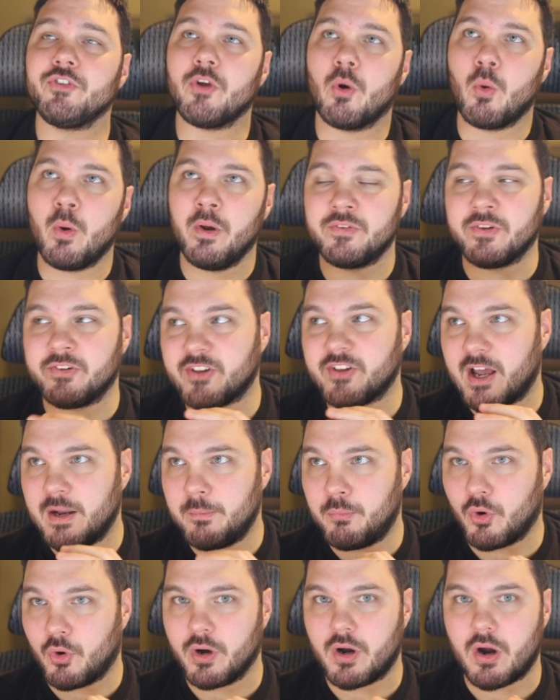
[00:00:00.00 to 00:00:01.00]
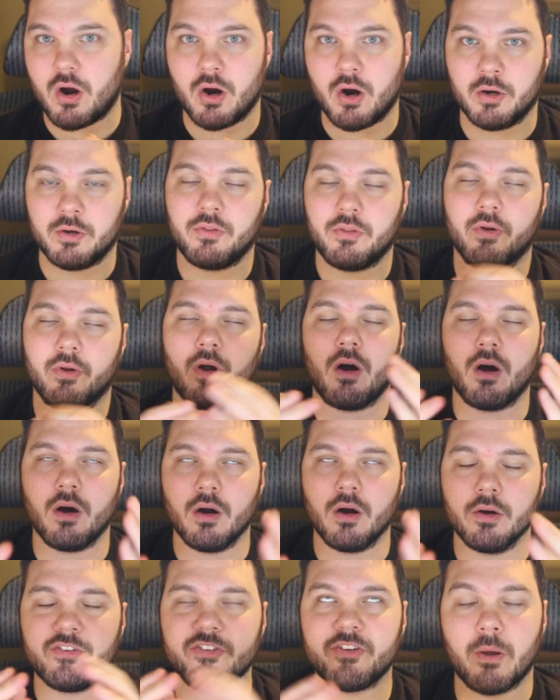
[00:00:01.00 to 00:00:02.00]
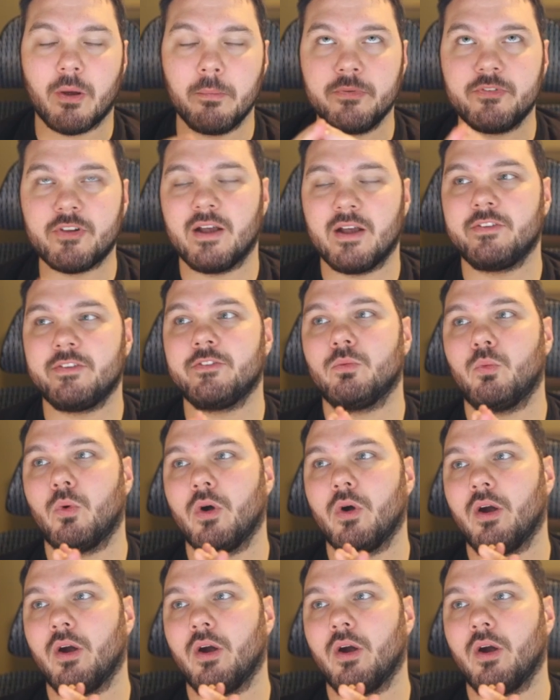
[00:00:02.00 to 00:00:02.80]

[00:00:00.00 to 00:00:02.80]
always a sideboard card. There are some sets where